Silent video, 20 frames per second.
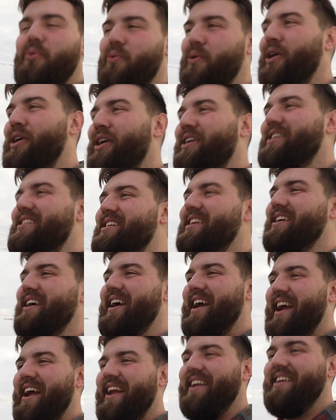works
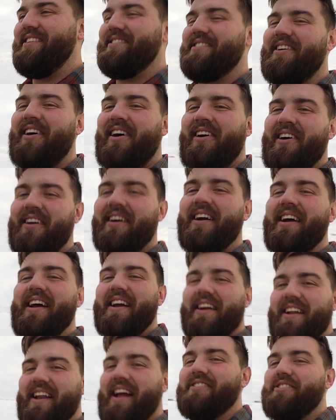and his car
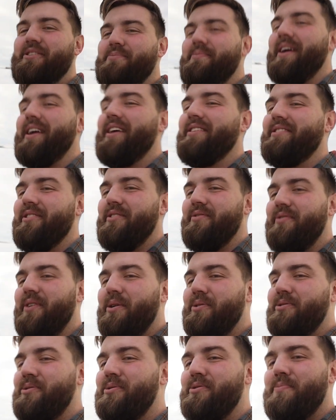can actually make it to the
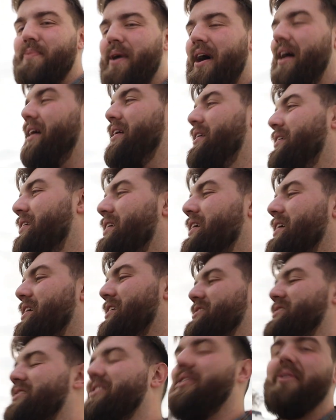photo shoot spot.
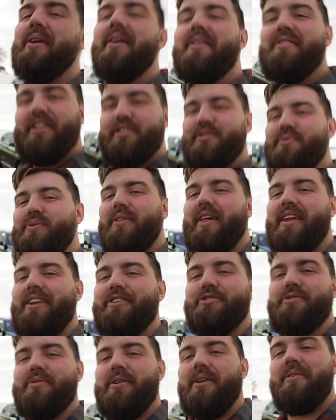So let's roll that
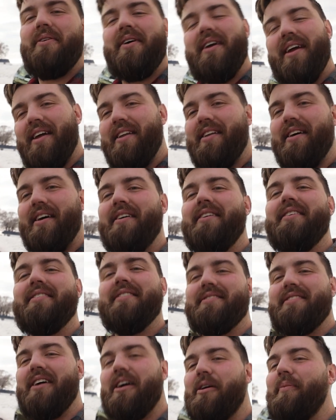intro and
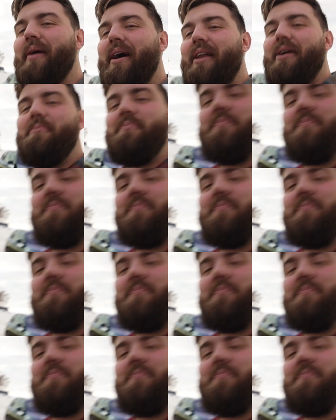let's talk about it.